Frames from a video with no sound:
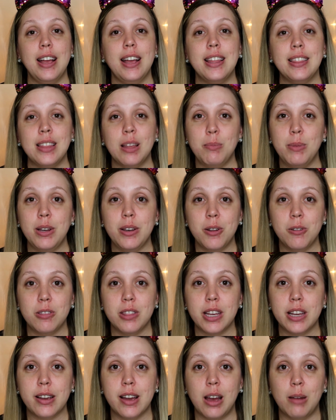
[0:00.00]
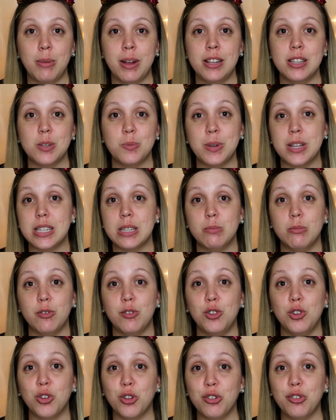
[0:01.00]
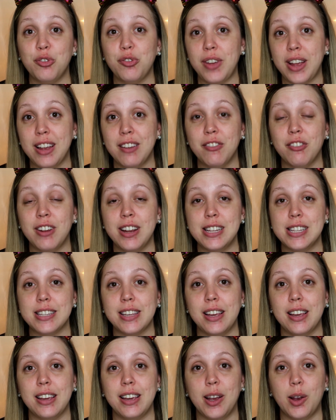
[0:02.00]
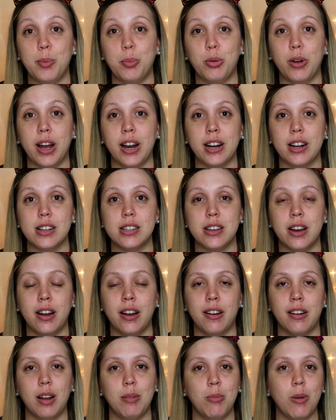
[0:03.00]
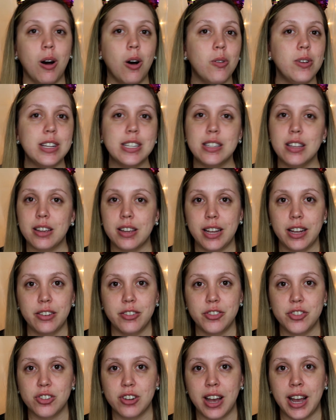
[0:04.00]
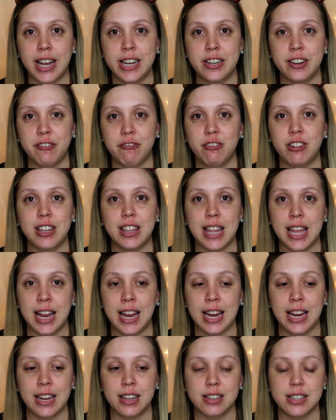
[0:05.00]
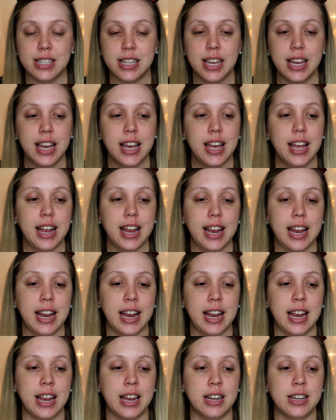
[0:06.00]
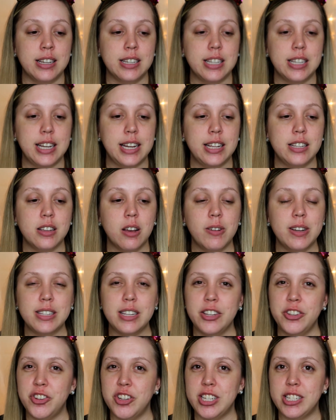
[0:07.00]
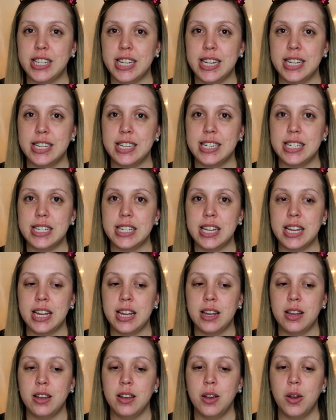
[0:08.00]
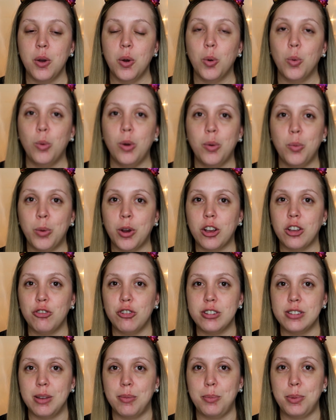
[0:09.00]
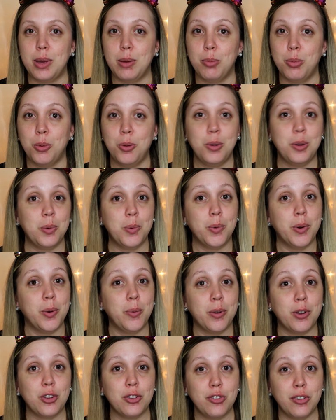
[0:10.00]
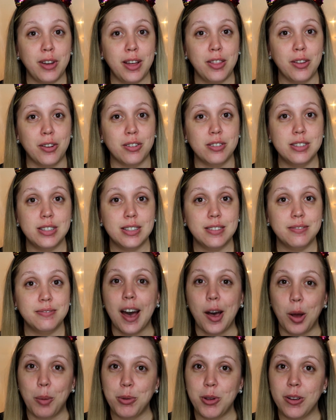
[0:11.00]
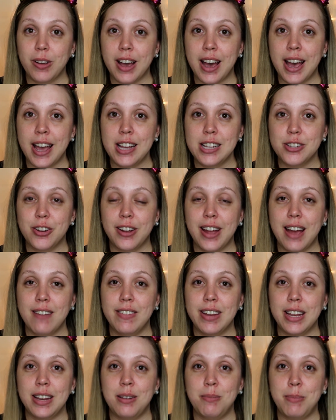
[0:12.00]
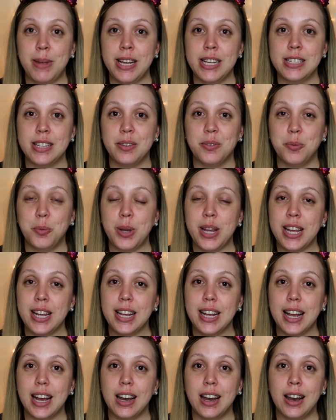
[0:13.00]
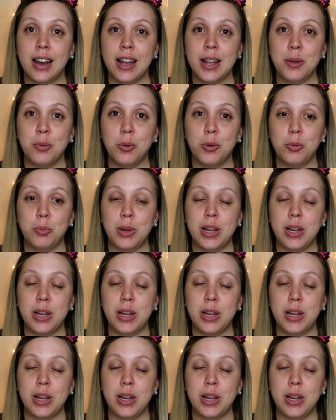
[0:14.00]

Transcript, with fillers: and let me know in the comments what some of your favorite skincare products are. I'm always looking to try different things, and it's always interesting to see what works for some people and what works for others. I hope you guys are having an amazing week. I will